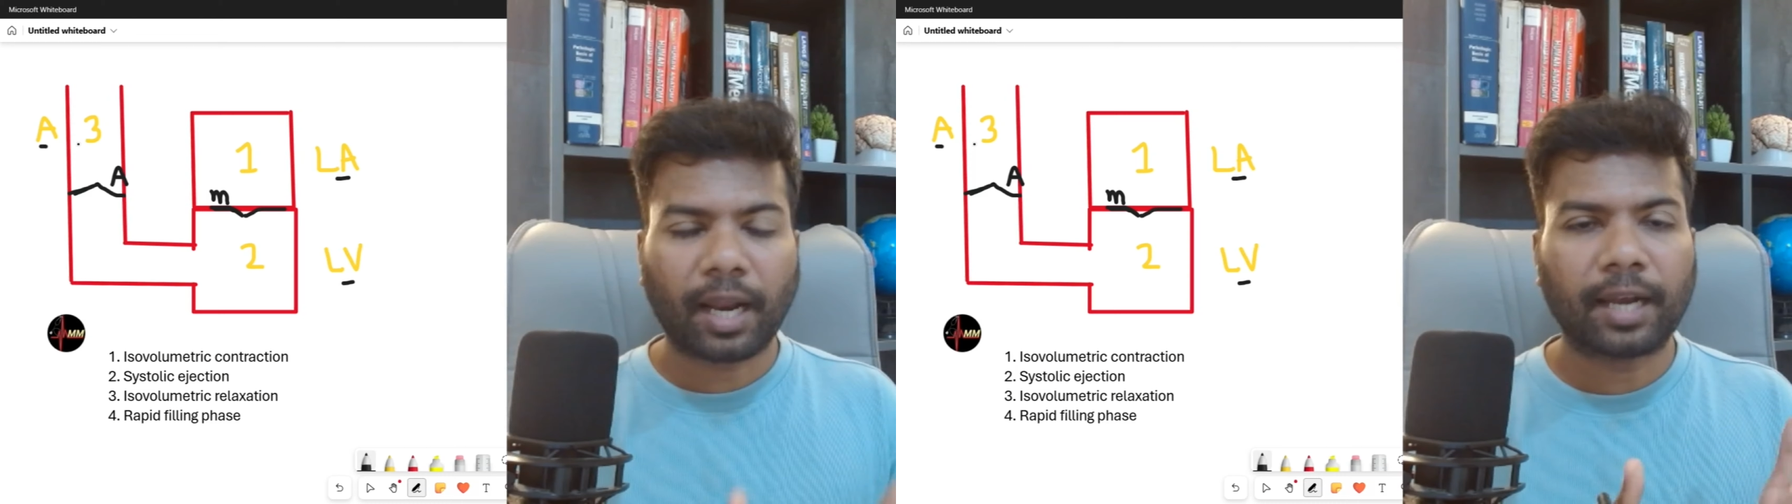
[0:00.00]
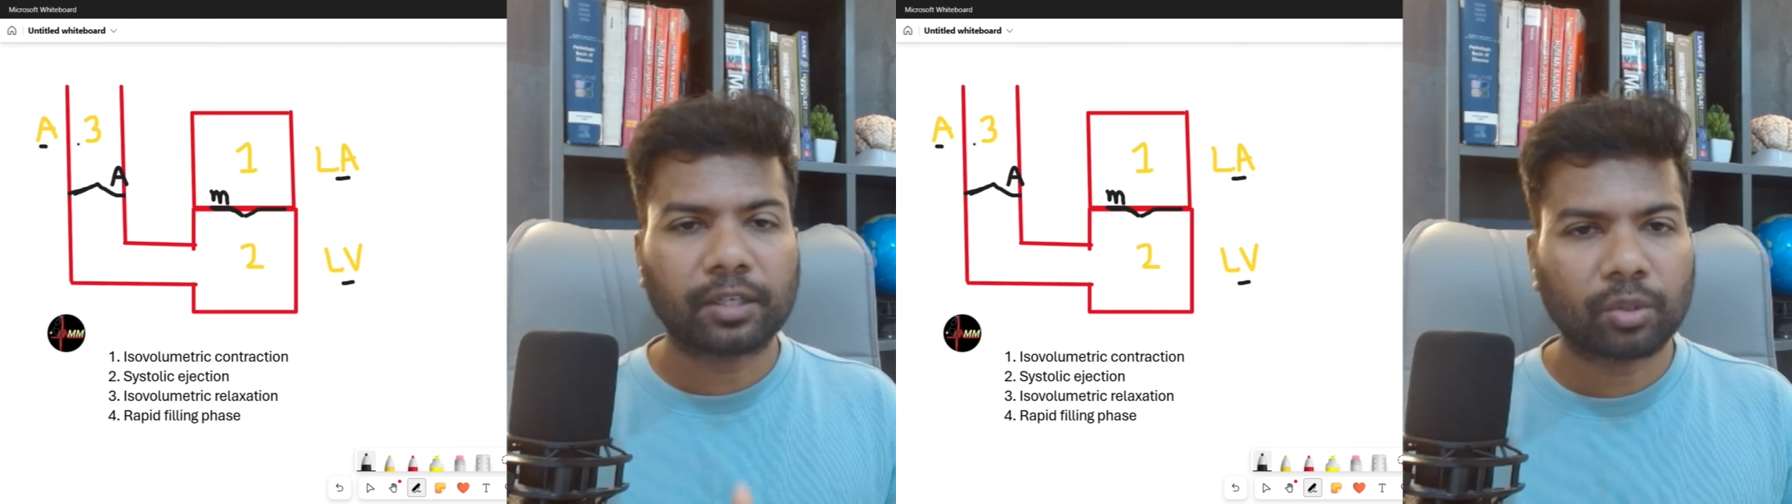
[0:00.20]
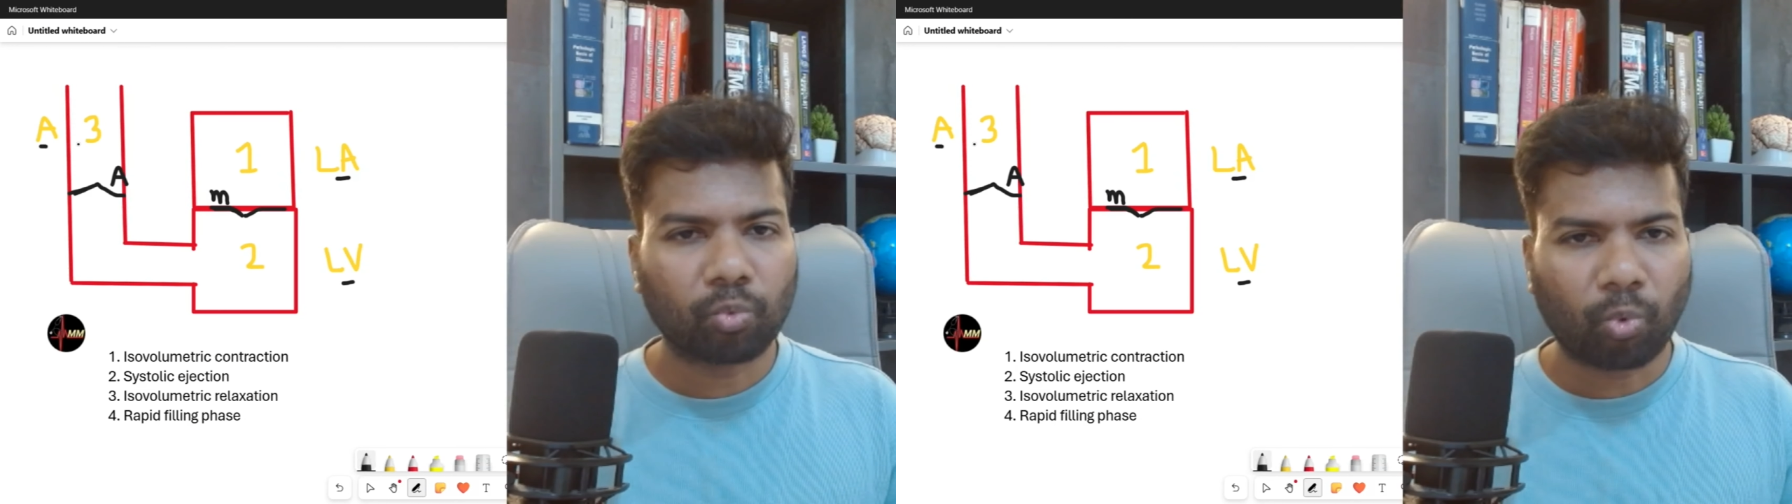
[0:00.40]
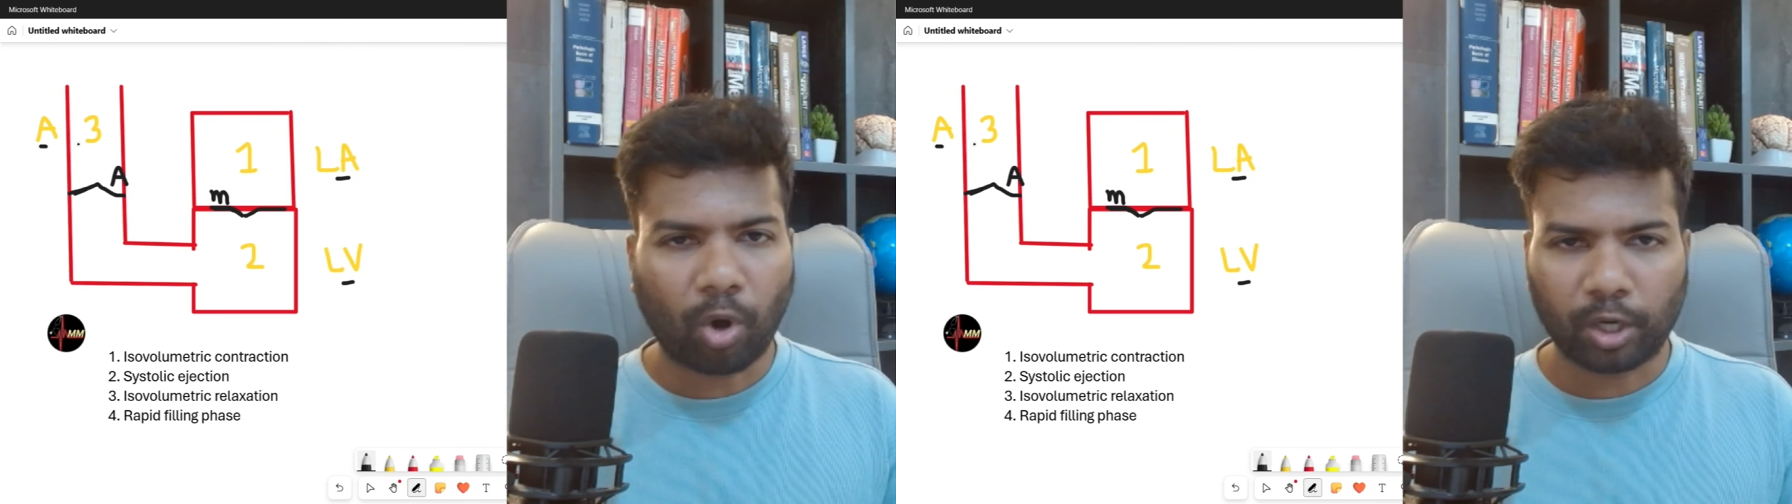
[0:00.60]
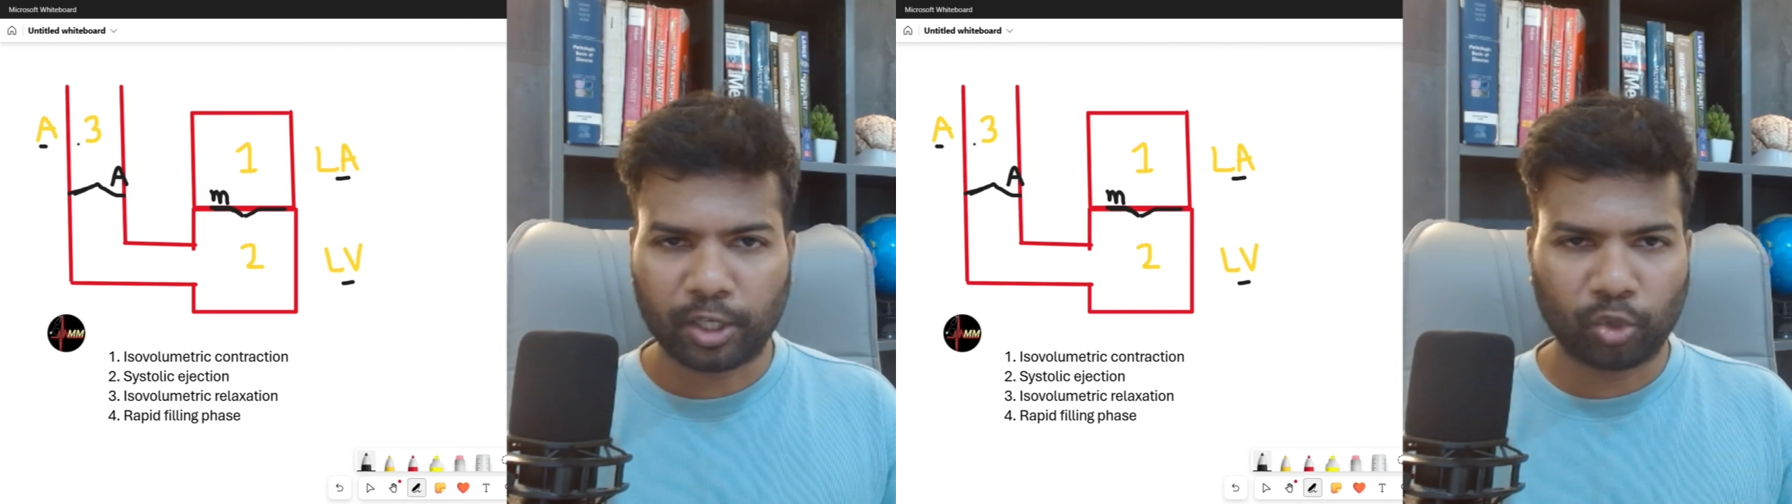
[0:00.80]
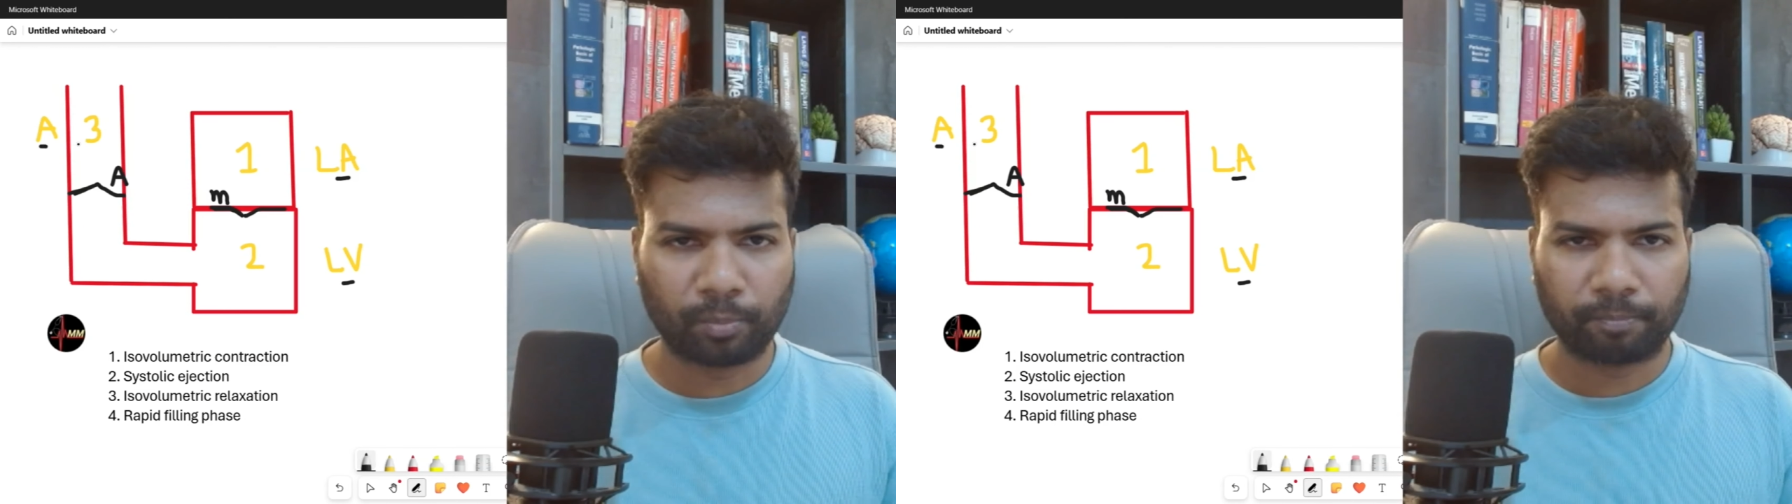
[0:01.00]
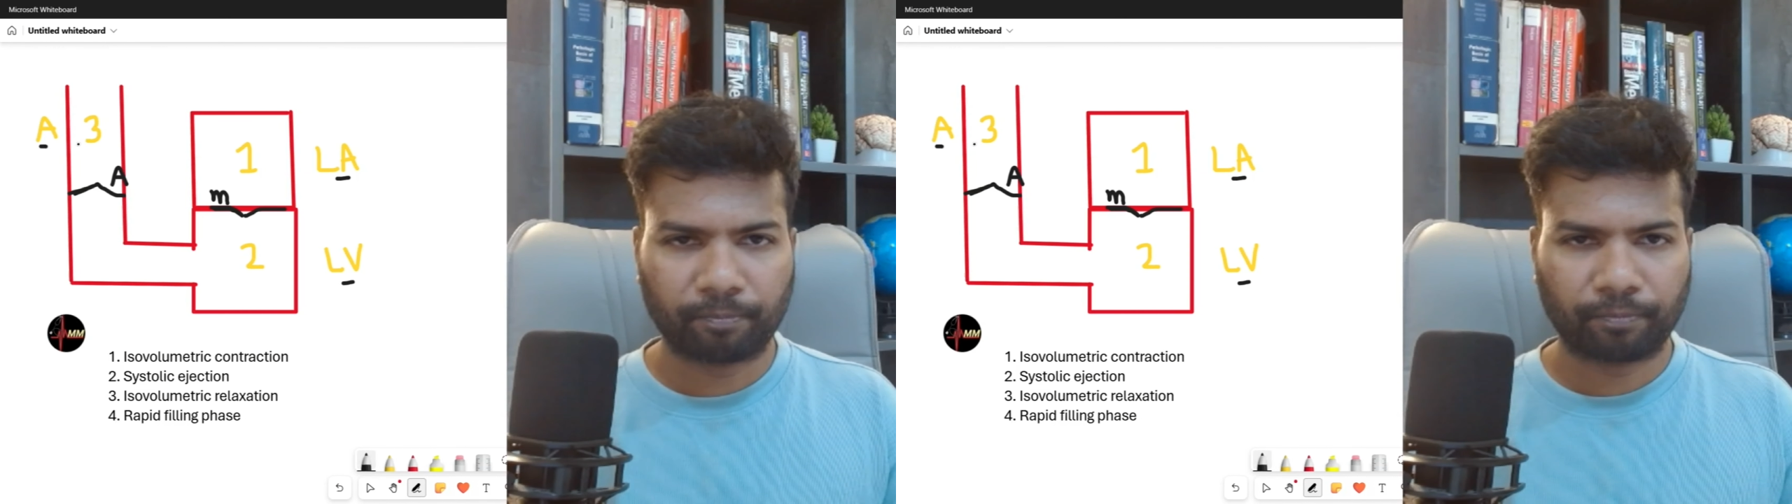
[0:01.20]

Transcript: and the volume